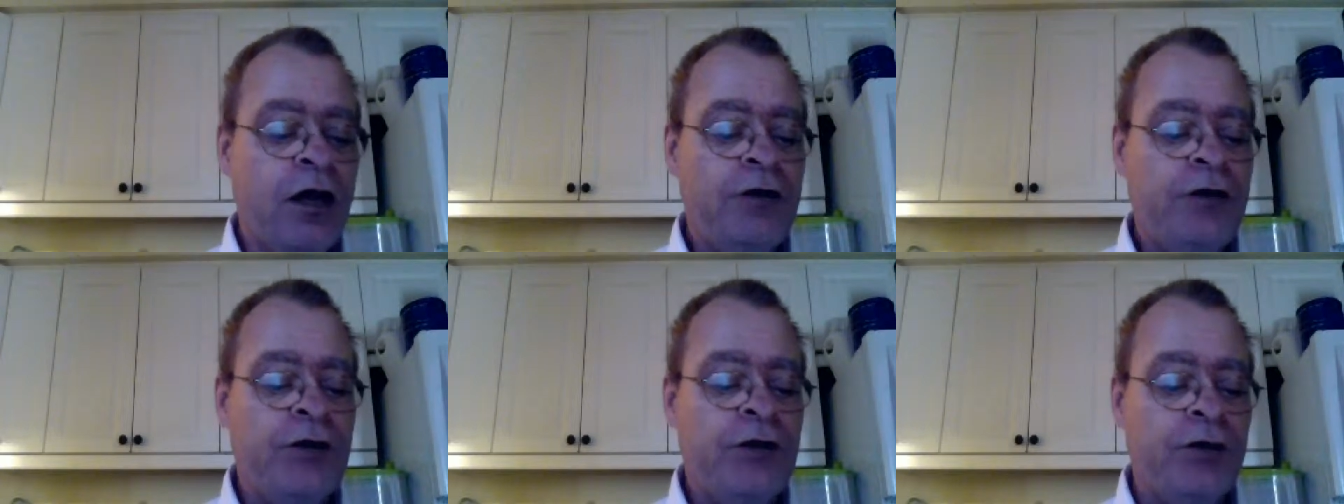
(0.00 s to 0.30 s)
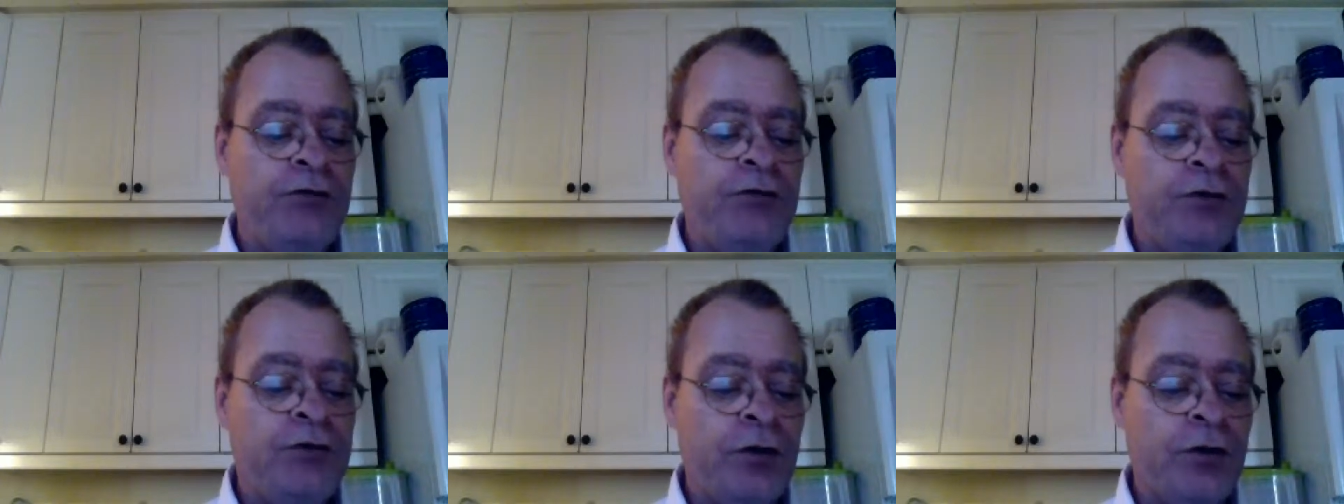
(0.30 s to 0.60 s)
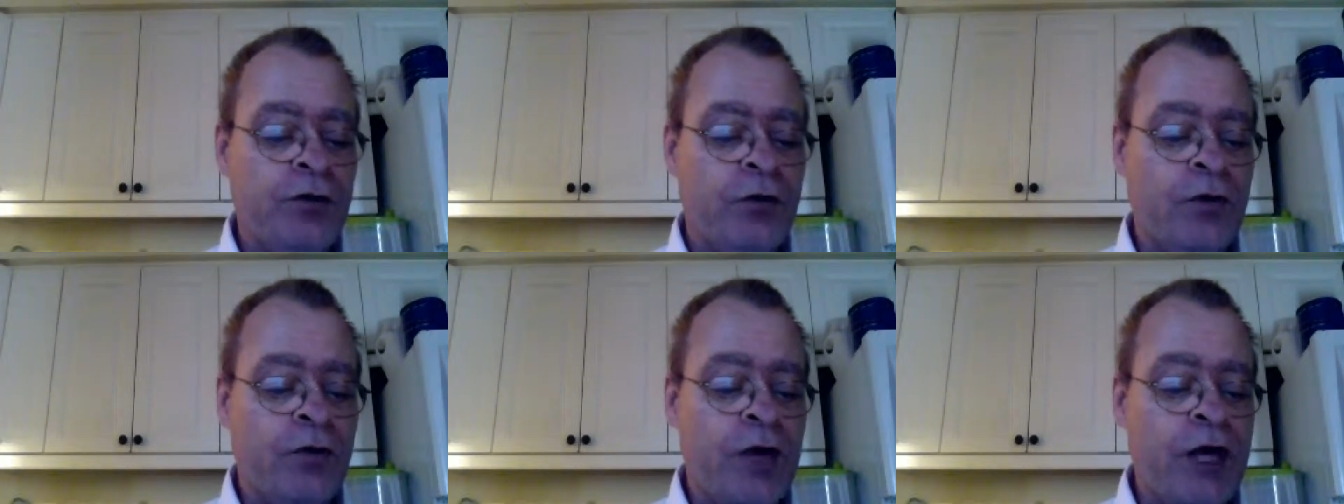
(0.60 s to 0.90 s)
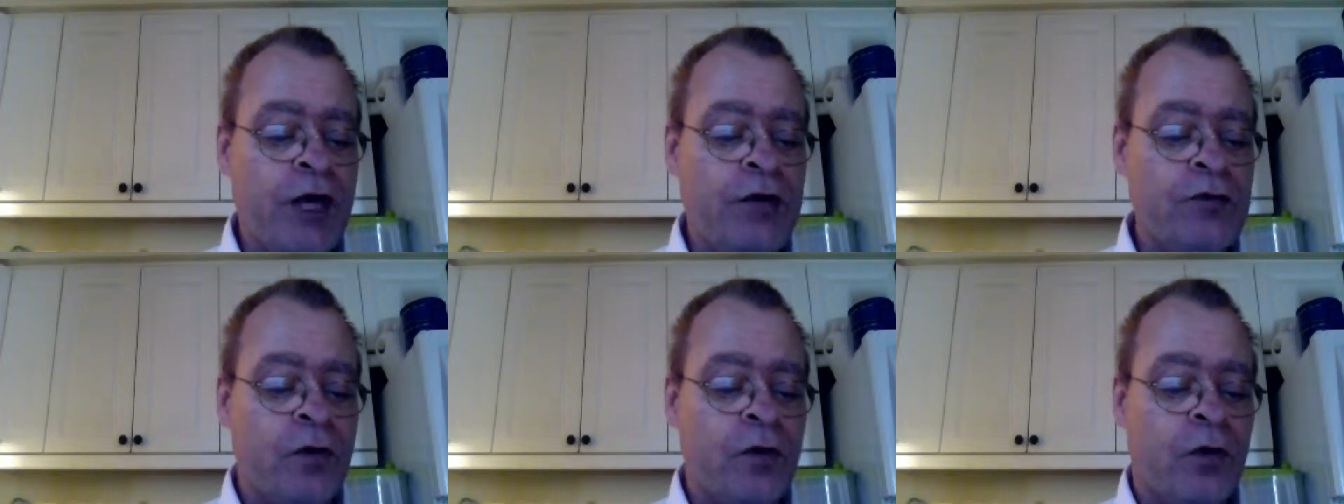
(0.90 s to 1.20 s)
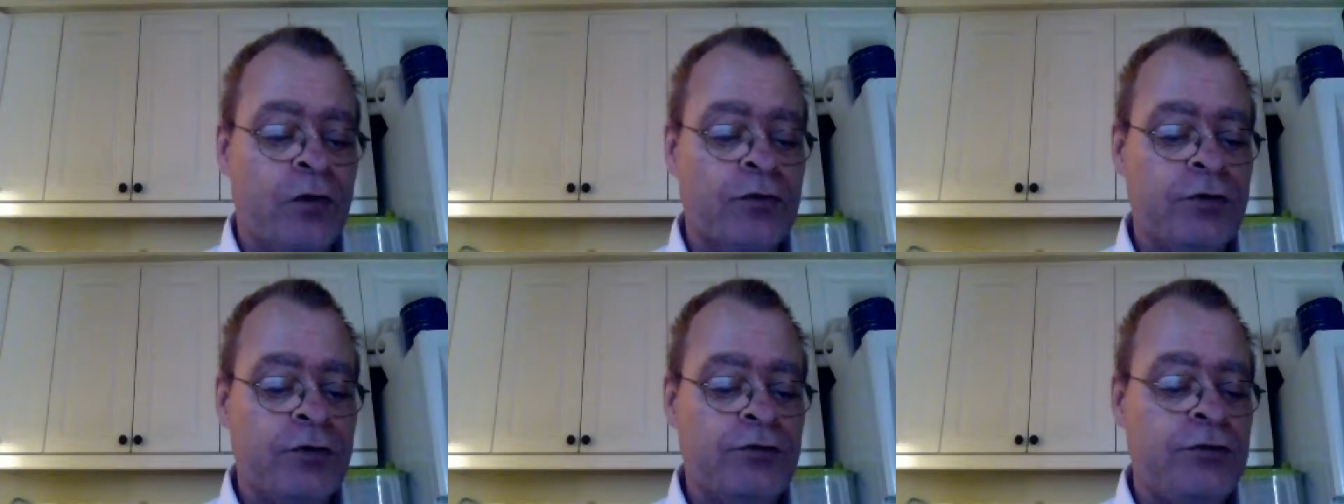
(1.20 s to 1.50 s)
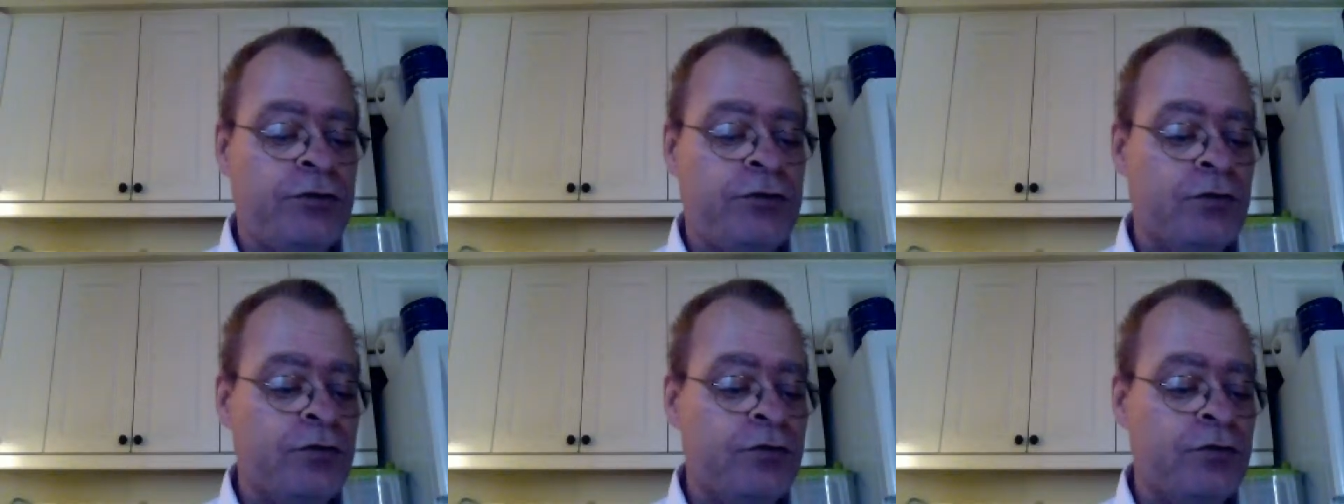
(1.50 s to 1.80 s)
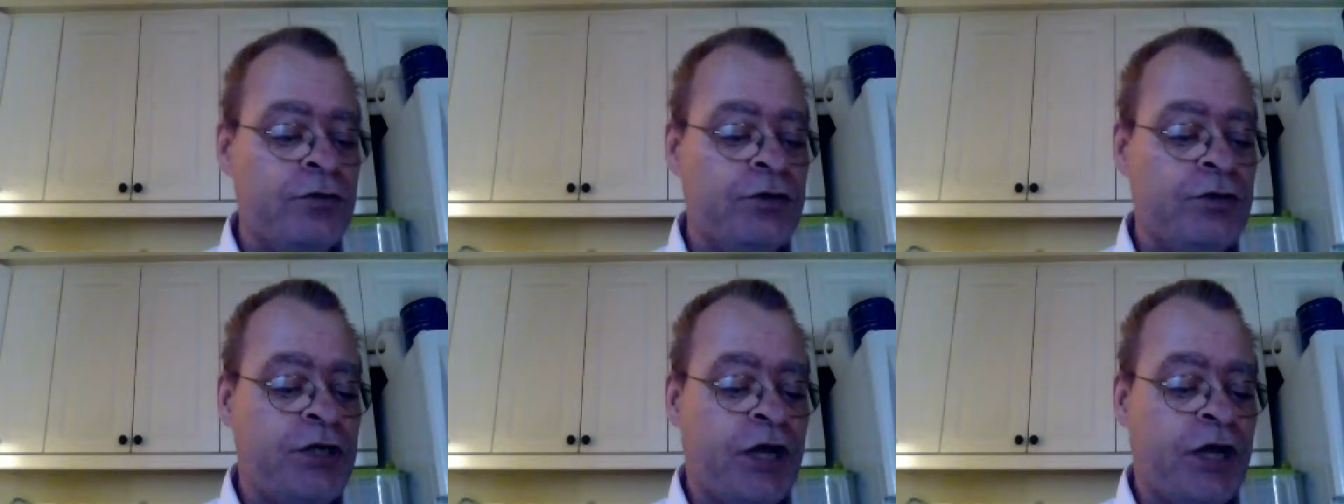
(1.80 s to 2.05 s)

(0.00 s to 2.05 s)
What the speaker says: to do in order to